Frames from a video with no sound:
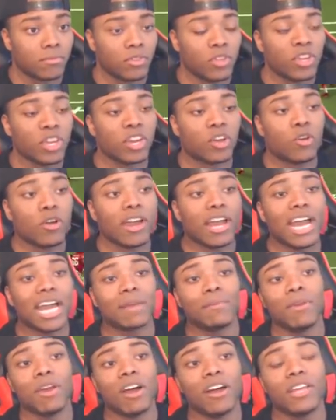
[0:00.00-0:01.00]
You can quick
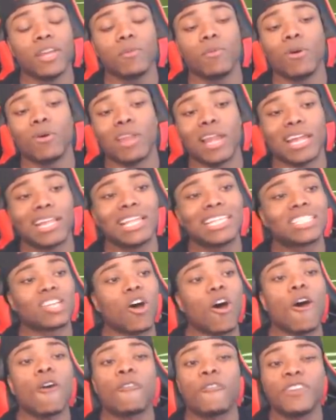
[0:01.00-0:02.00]
hack me all you want. Like, this
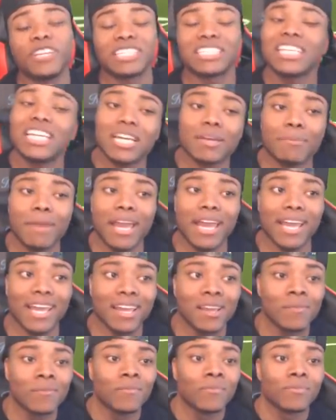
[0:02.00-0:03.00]
offense, look,
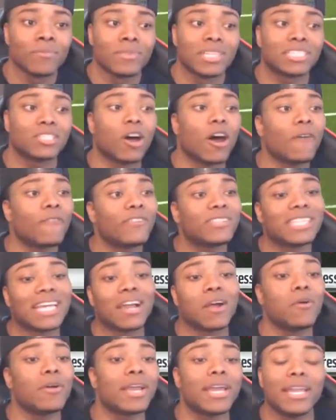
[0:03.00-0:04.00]
man. This offense
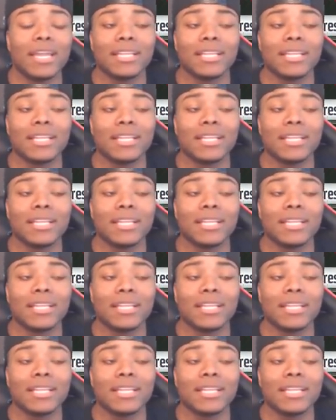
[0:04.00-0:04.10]
ain't going to